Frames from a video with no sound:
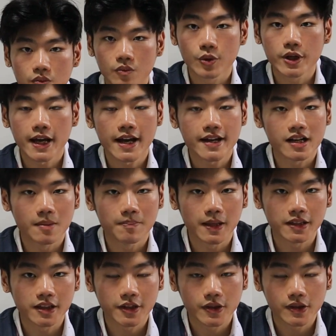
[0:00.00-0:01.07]
We had a
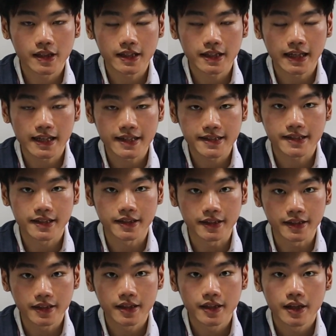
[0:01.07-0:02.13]
particular case
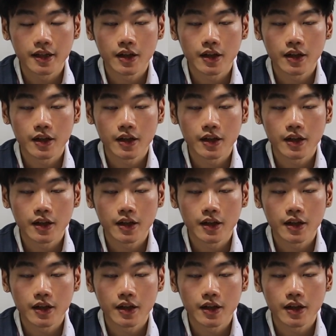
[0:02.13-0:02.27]
study